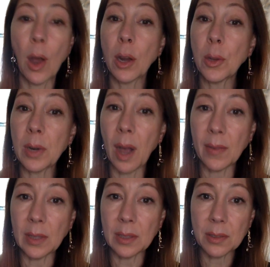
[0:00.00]
Are you a
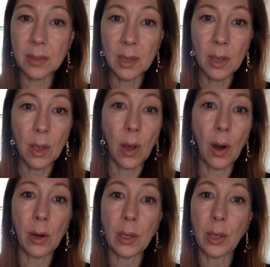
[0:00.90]
novelist?
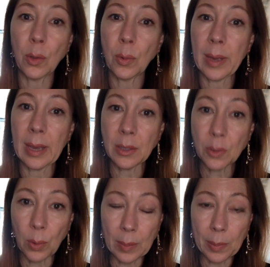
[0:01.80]
Are you a
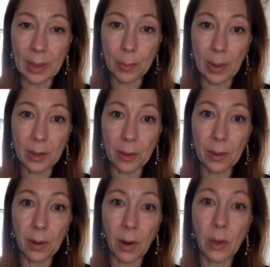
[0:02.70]
screenplay
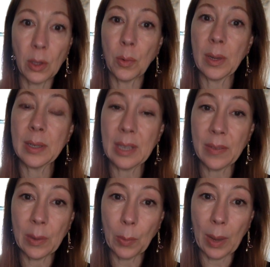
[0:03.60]
writer? Are you a
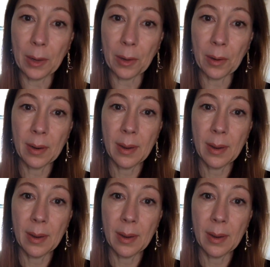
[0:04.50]
TV writer?